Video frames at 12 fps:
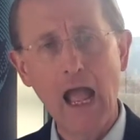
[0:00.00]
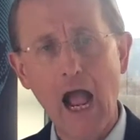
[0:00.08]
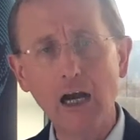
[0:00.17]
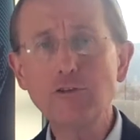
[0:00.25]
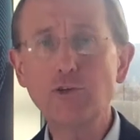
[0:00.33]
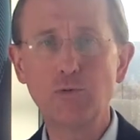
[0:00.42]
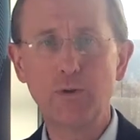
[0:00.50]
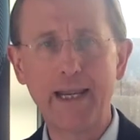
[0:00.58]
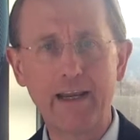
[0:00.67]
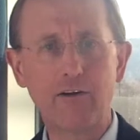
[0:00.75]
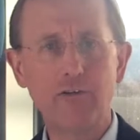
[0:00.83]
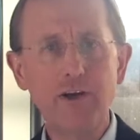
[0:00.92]
How to
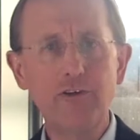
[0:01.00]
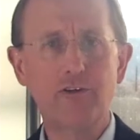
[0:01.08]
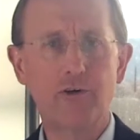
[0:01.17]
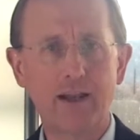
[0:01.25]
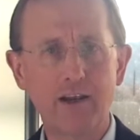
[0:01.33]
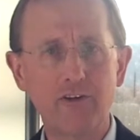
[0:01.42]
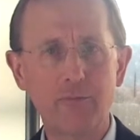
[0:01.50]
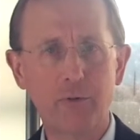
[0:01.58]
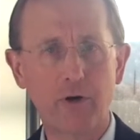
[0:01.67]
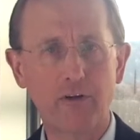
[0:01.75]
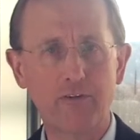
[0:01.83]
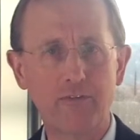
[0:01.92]
increase your energy
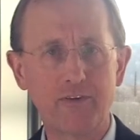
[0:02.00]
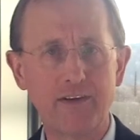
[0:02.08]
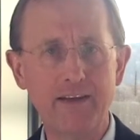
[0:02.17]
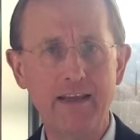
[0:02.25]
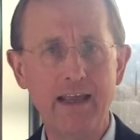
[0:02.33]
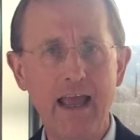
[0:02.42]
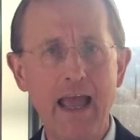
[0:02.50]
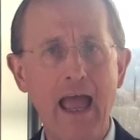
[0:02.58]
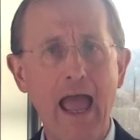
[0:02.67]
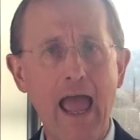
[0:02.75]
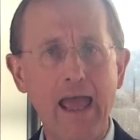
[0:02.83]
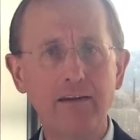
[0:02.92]
productivity
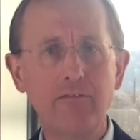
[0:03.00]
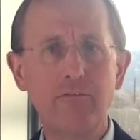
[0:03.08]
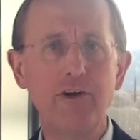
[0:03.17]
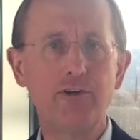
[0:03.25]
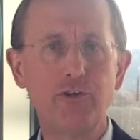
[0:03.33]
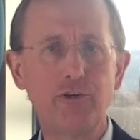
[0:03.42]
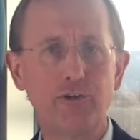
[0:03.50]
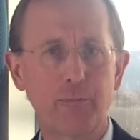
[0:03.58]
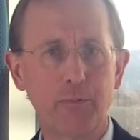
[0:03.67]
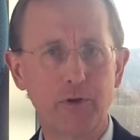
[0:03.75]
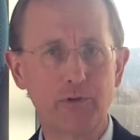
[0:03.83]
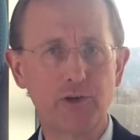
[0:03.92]
and reduce the
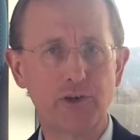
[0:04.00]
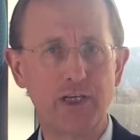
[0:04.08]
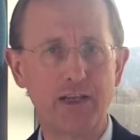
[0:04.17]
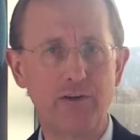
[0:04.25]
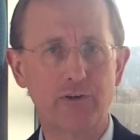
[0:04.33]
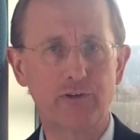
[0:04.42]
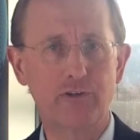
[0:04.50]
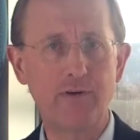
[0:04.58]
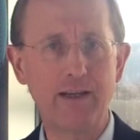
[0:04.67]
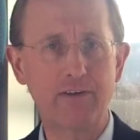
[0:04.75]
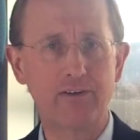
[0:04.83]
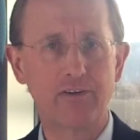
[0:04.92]
pollution in your
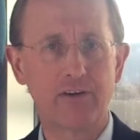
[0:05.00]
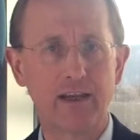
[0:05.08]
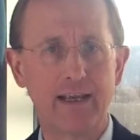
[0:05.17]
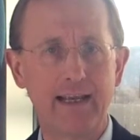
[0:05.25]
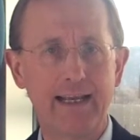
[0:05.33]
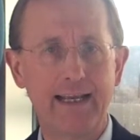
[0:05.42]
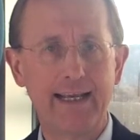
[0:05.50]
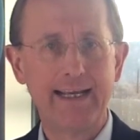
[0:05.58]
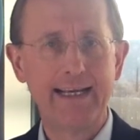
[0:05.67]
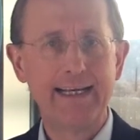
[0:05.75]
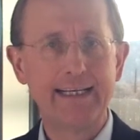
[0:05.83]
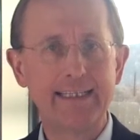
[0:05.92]
streets
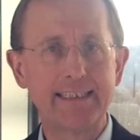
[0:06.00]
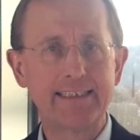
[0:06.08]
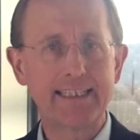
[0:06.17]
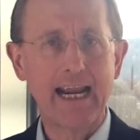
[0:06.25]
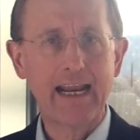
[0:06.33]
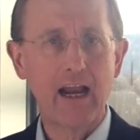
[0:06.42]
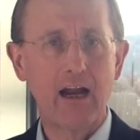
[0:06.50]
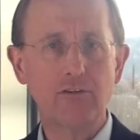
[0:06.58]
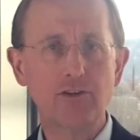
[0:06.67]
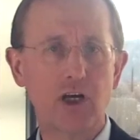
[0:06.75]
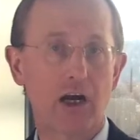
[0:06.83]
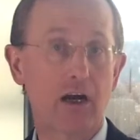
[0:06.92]
check
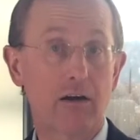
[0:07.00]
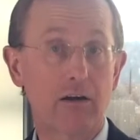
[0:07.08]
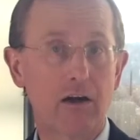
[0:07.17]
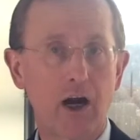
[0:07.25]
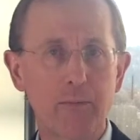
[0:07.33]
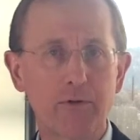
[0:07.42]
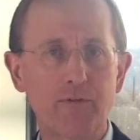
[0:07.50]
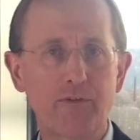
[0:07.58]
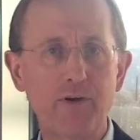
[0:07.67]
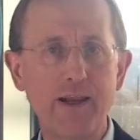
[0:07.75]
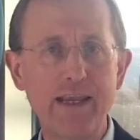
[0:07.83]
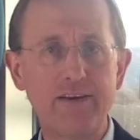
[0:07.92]
out our Carbon
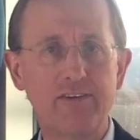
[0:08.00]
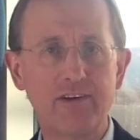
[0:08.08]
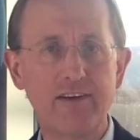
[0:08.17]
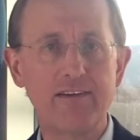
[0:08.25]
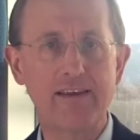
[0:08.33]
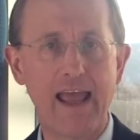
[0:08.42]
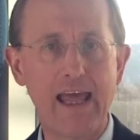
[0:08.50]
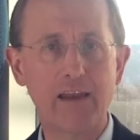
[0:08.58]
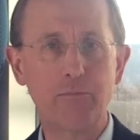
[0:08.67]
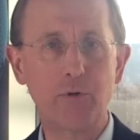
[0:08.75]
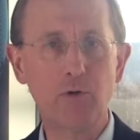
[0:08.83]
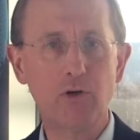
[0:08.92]
Free Cities
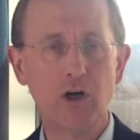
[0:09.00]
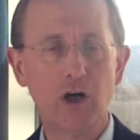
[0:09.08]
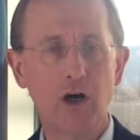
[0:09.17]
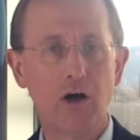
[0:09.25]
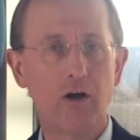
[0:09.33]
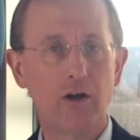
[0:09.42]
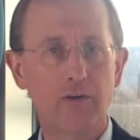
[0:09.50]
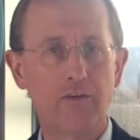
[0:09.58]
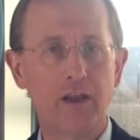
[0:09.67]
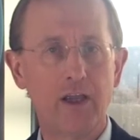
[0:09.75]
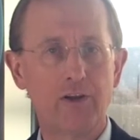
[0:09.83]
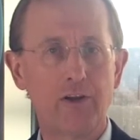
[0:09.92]
Handbook
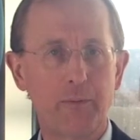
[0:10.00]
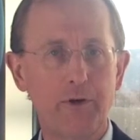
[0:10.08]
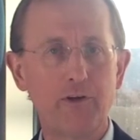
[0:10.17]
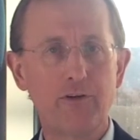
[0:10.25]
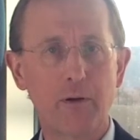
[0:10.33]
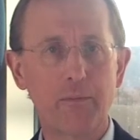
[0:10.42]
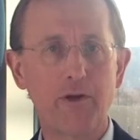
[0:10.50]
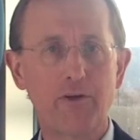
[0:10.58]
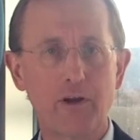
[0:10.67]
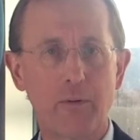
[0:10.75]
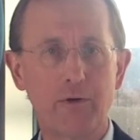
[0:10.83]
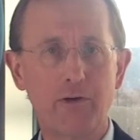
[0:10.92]
on
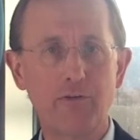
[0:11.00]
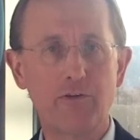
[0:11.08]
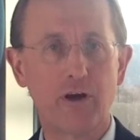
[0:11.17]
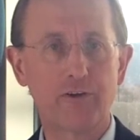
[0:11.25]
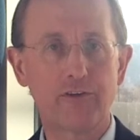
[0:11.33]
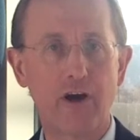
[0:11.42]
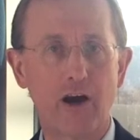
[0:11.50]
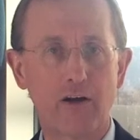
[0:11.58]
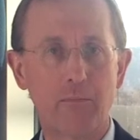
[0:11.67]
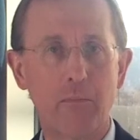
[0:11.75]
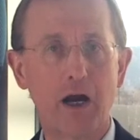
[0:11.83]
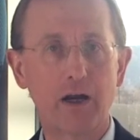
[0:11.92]

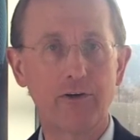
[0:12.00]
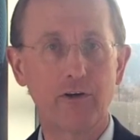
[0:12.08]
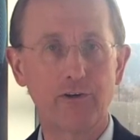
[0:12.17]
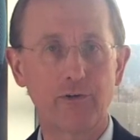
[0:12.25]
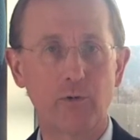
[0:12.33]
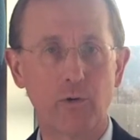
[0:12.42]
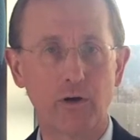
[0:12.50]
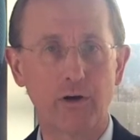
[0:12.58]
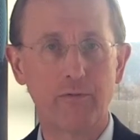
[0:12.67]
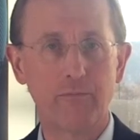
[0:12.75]
www.rmi.org.